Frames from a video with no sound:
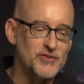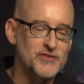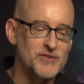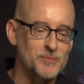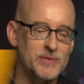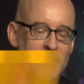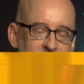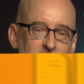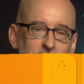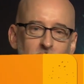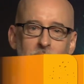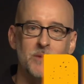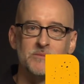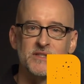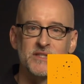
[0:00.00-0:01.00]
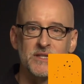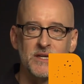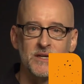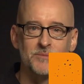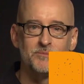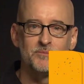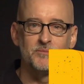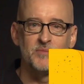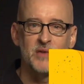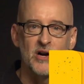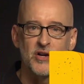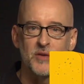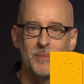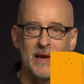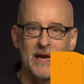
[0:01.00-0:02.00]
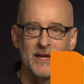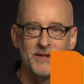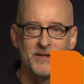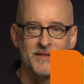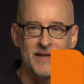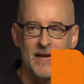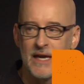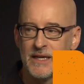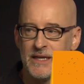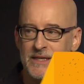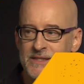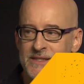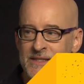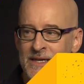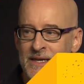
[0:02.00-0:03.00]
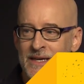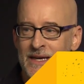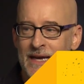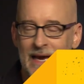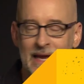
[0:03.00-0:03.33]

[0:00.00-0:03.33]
I used to play drums in a punk band in the 80s,